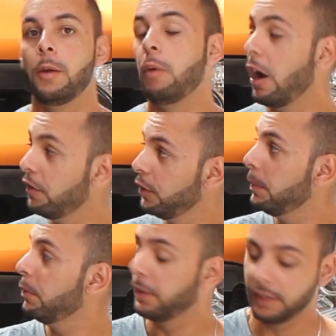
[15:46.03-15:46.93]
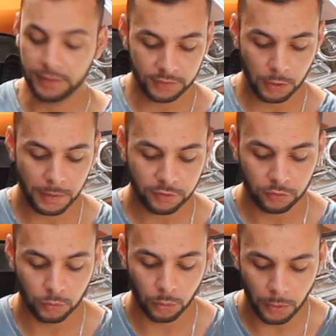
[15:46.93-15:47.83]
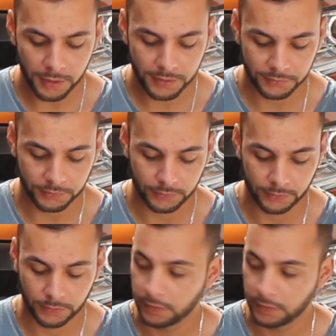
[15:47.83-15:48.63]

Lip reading: Why are these people making so much noise?